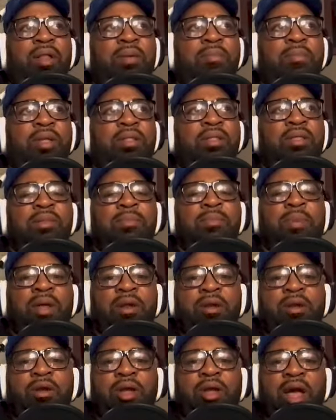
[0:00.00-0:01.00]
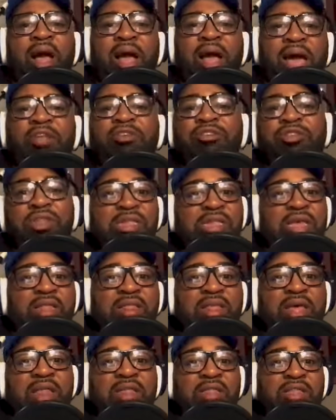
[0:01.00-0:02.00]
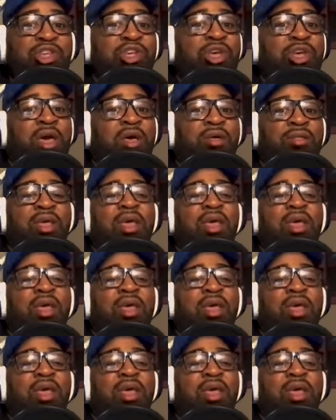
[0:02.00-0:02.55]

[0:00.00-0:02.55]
make this better. I actually said that as a child.